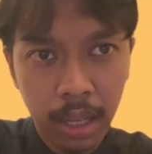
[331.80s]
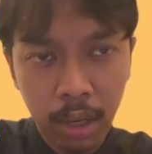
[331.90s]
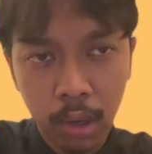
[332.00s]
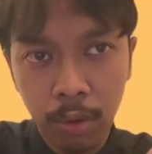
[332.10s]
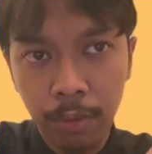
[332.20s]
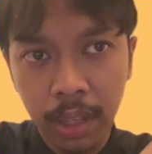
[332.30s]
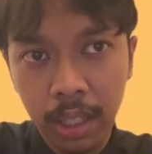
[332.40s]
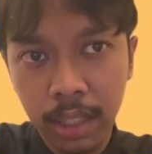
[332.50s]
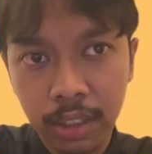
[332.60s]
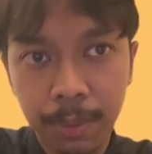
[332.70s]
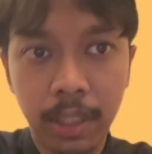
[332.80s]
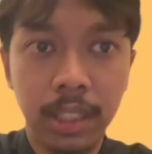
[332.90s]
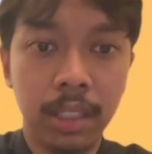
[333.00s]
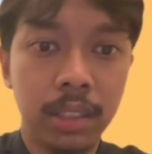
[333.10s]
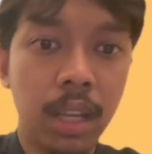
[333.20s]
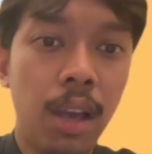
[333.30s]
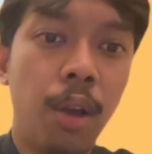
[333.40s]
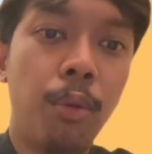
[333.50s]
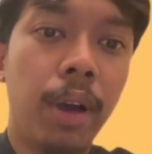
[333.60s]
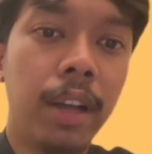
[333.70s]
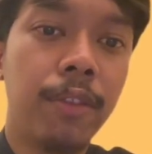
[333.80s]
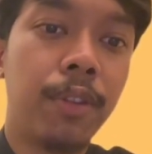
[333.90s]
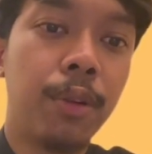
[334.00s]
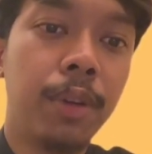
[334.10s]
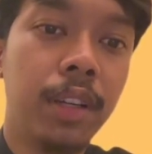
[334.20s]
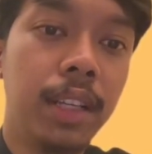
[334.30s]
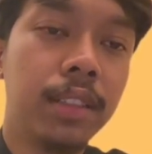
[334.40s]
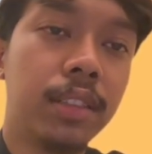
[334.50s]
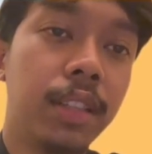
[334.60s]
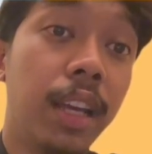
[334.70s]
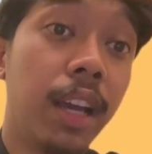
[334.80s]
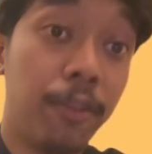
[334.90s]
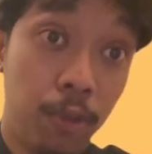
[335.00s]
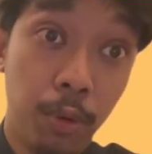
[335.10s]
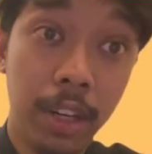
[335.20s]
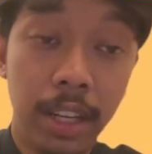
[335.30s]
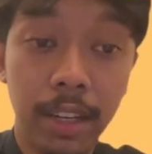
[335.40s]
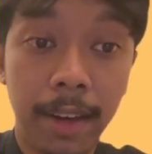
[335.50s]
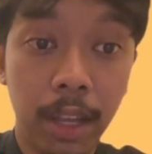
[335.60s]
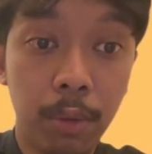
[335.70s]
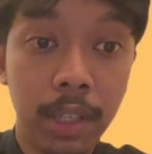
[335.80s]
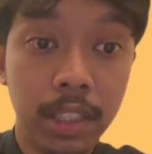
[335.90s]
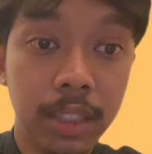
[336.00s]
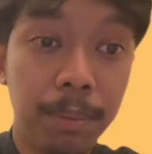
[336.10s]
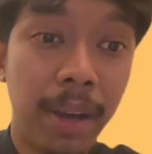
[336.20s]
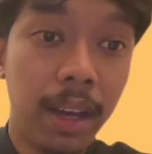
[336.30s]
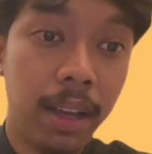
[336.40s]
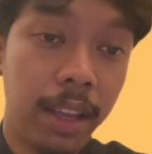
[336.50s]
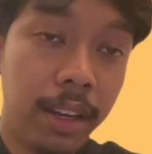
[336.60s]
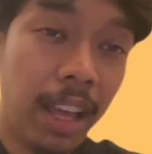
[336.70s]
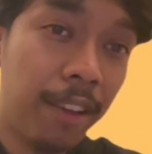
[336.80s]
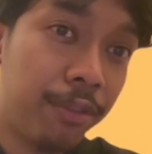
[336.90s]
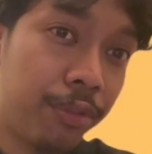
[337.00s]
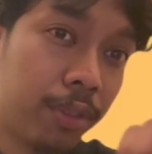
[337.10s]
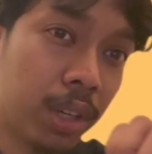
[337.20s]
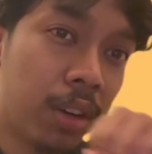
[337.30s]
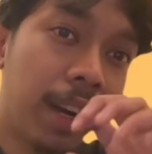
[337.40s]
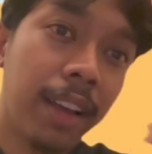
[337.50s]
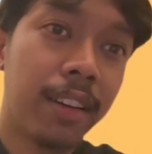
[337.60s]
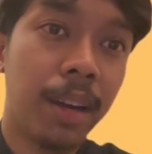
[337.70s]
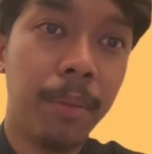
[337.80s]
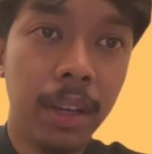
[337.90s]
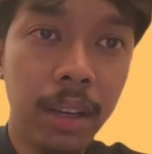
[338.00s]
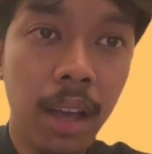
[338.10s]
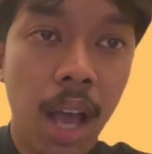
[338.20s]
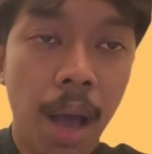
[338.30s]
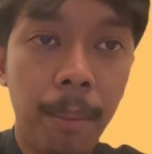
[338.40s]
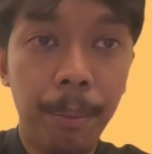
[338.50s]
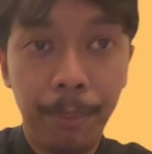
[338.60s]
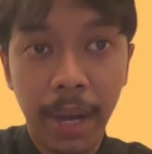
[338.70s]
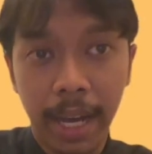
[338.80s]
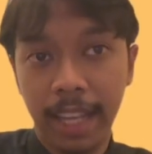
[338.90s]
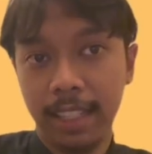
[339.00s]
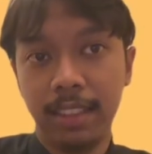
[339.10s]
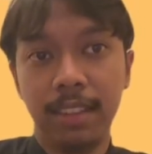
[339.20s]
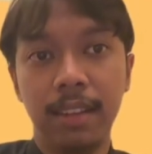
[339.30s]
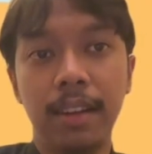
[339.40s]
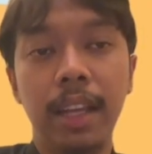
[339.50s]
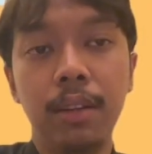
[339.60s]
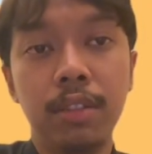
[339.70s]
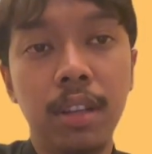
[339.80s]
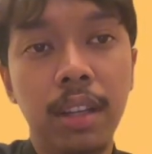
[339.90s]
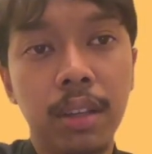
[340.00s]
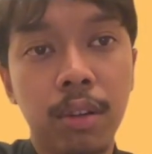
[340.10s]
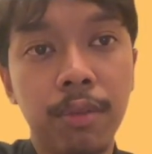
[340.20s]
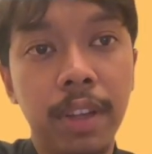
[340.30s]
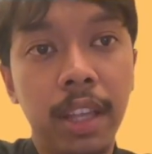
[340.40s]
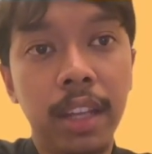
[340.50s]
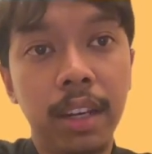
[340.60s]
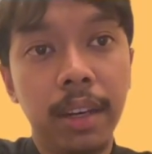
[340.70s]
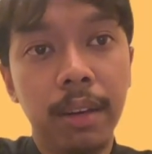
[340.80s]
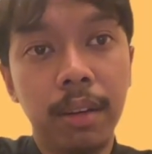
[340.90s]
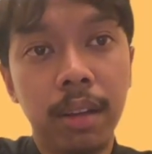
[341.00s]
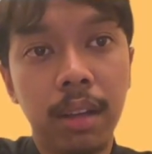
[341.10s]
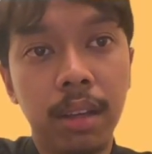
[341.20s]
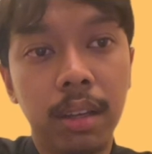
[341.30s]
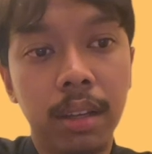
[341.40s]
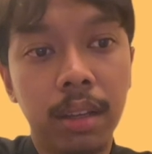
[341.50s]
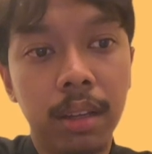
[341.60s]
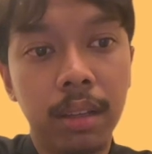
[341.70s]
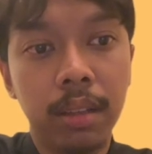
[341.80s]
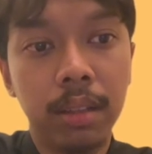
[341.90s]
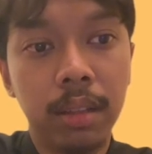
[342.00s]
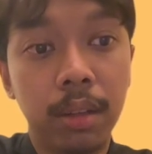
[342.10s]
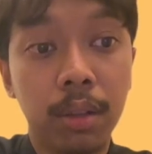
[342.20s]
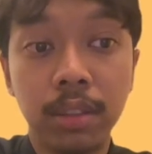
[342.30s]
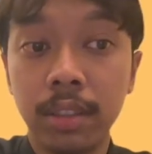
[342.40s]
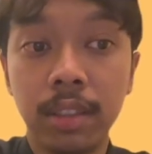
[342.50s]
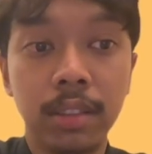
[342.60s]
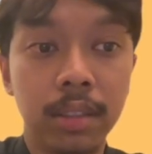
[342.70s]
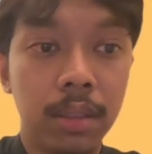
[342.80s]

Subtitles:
conveying speeches. While for Wernicke'S, they are fluent in the language and have correct grammar, but they usually convey it nonsense